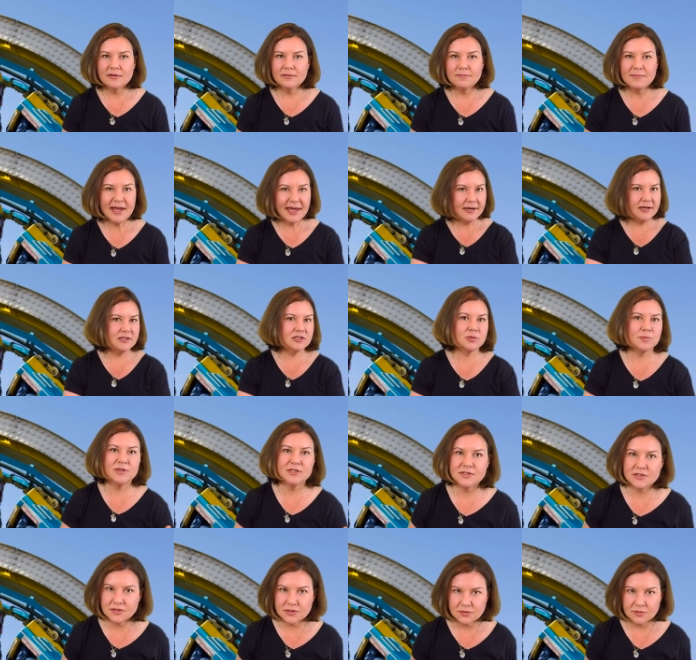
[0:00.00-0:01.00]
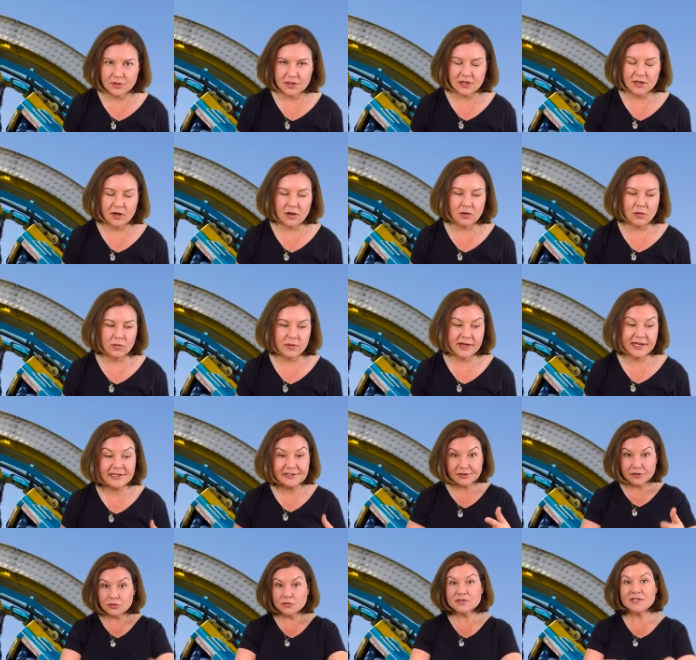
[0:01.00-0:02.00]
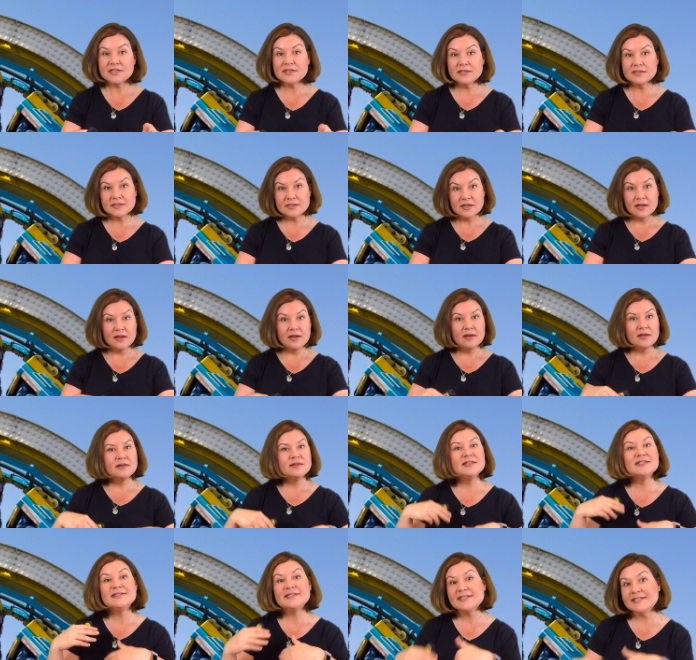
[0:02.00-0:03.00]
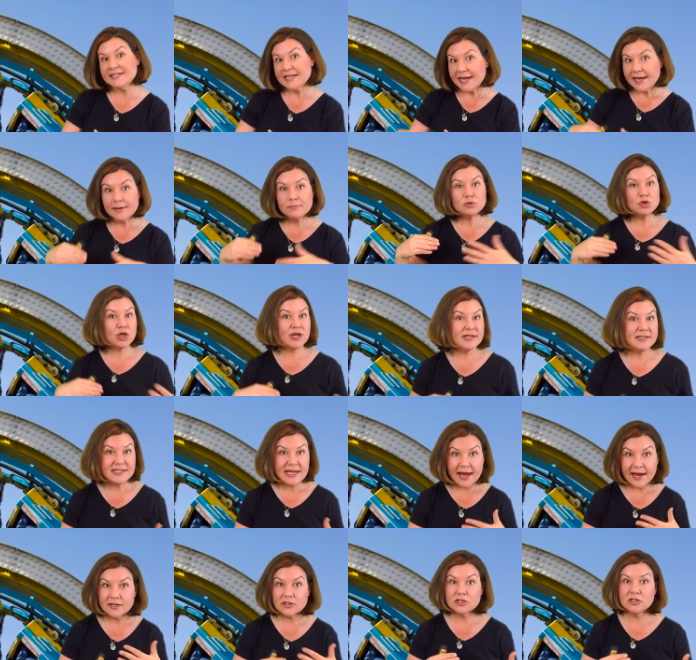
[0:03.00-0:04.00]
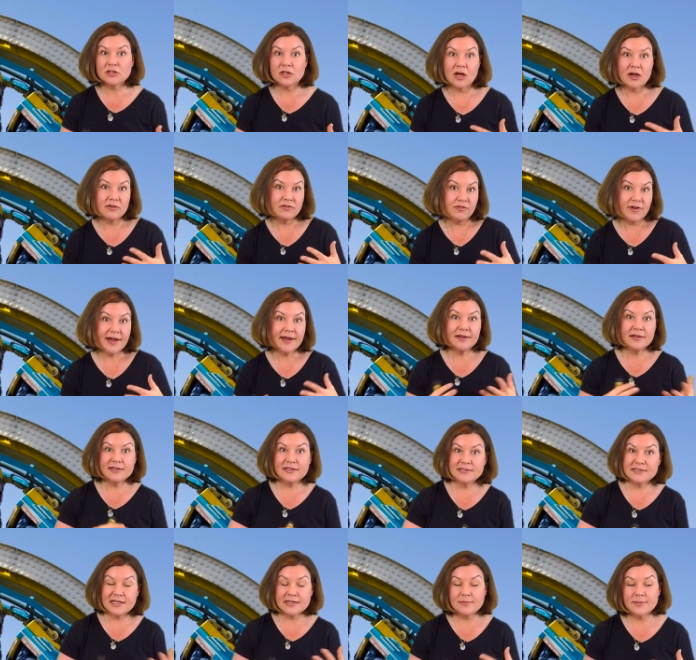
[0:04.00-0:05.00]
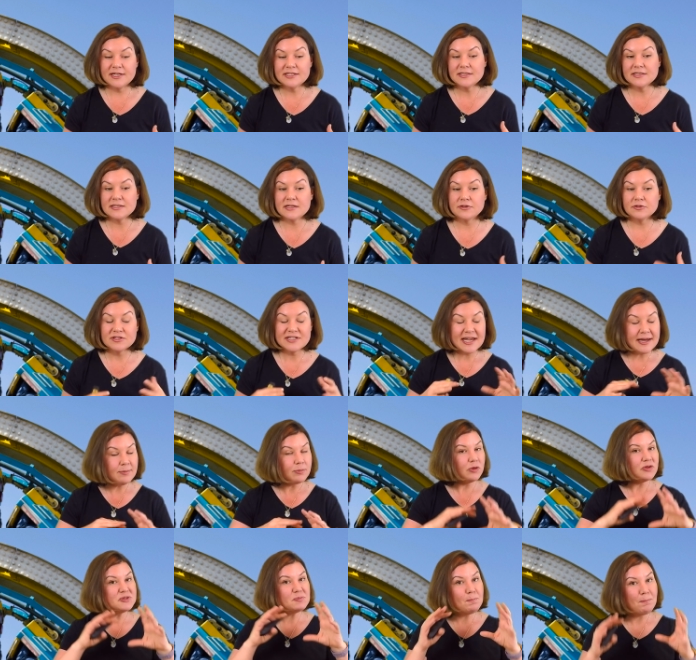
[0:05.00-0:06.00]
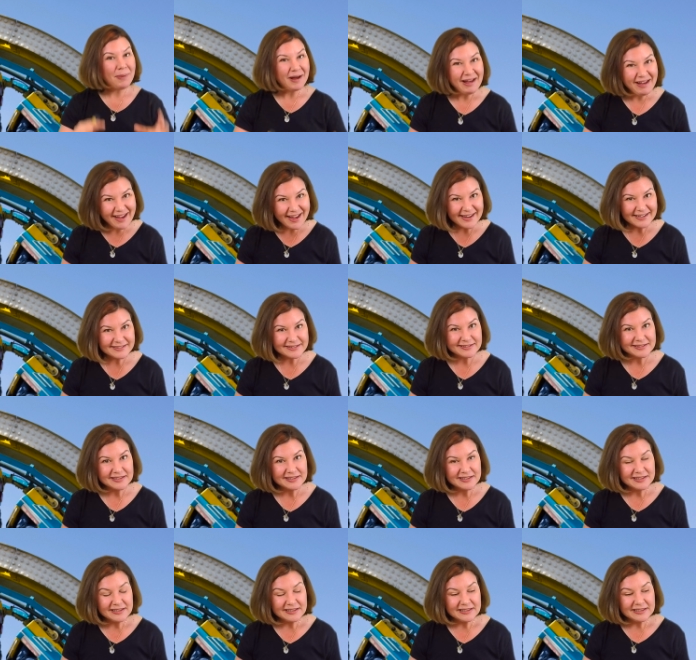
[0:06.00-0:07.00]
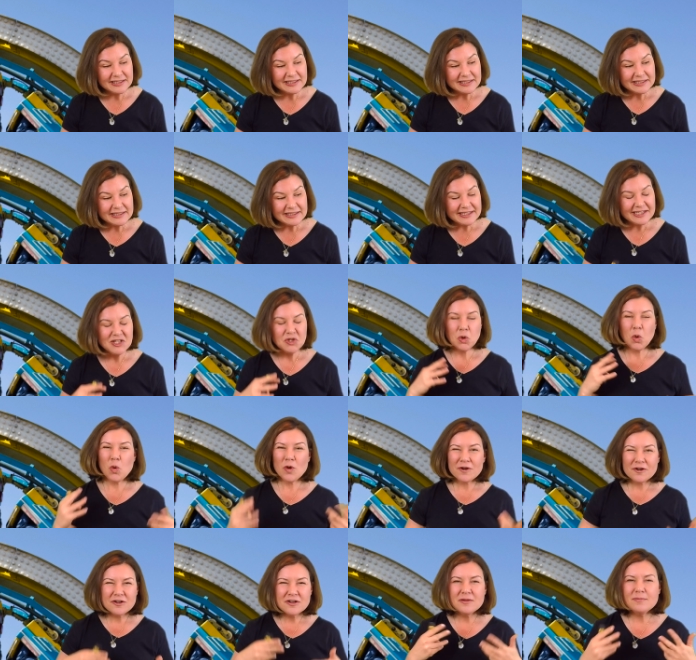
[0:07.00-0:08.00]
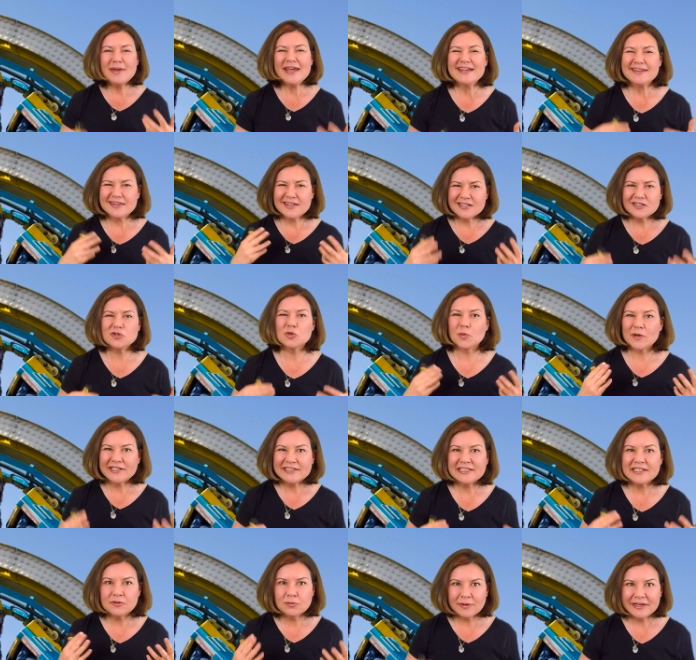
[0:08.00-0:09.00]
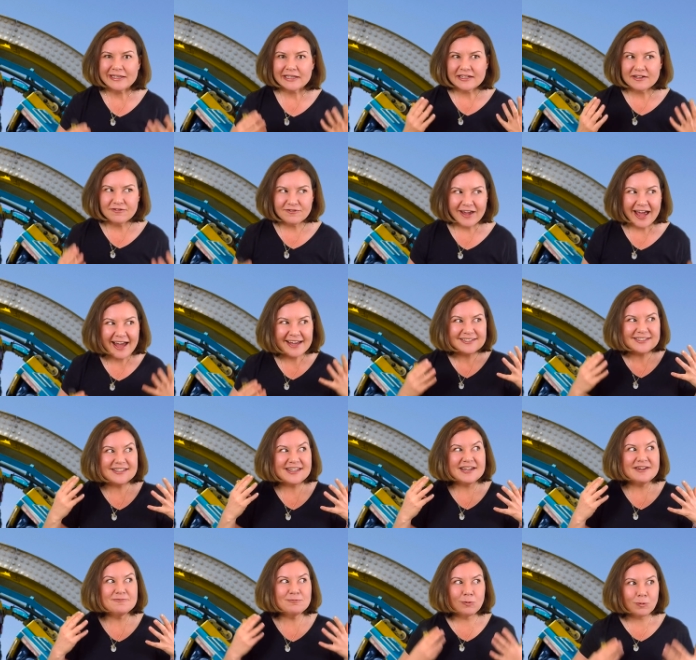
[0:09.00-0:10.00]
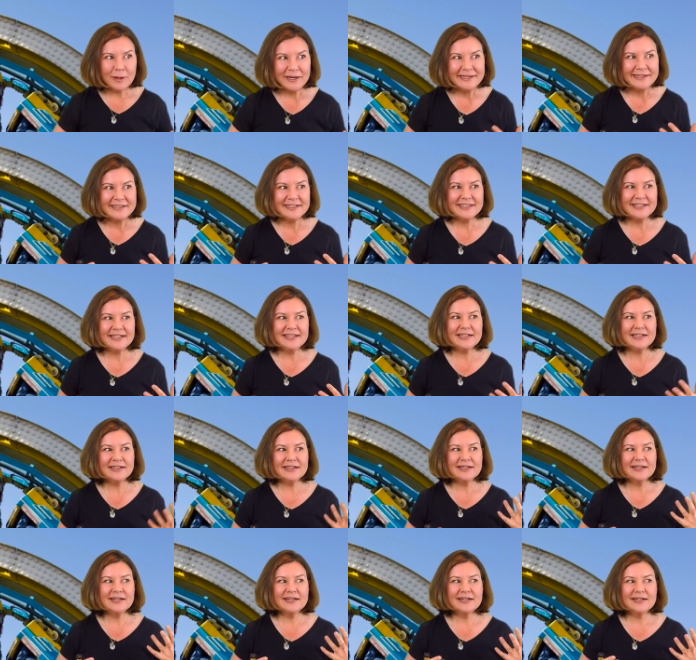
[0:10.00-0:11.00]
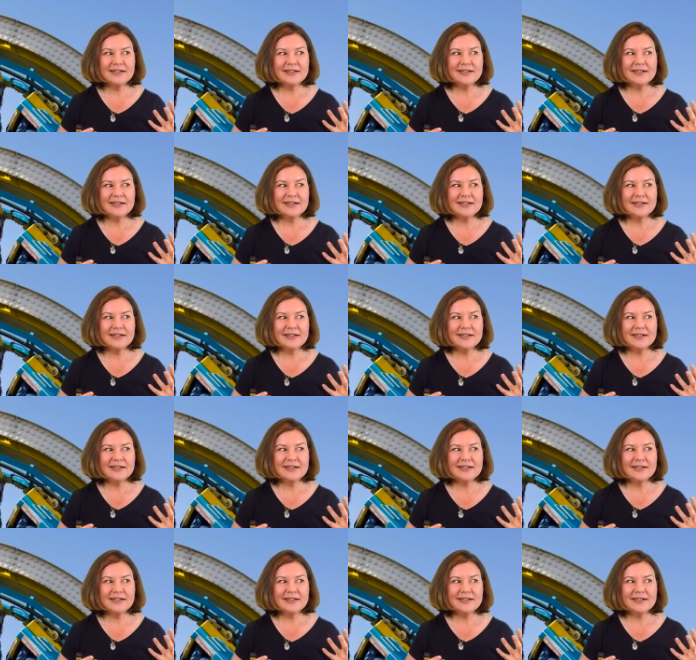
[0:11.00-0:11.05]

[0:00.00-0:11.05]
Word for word: Management Studio. It uses the same transaction log file in a database as other tables, but in order to make things really, really fast, they really